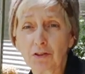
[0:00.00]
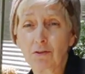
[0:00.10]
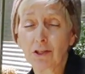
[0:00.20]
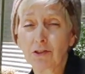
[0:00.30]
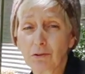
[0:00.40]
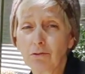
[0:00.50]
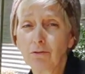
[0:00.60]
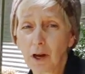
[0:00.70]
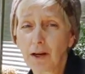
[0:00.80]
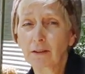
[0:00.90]
so they do
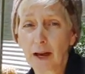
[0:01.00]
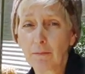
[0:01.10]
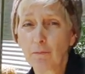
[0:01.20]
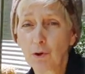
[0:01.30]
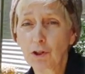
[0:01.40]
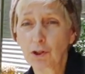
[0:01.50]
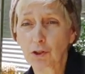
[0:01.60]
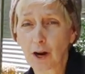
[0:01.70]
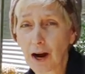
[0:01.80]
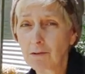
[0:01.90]
like that
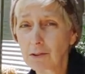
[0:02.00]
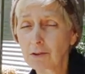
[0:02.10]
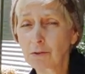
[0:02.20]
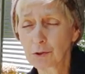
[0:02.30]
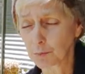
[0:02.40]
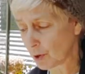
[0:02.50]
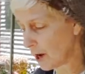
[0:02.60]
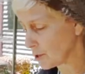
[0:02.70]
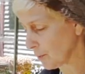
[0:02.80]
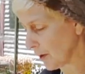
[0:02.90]
moisture. I was a little
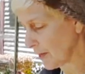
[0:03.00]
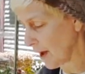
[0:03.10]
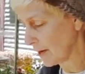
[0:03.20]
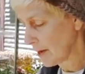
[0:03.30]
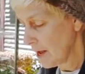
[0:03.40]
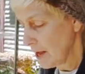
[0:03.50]
surprised by that.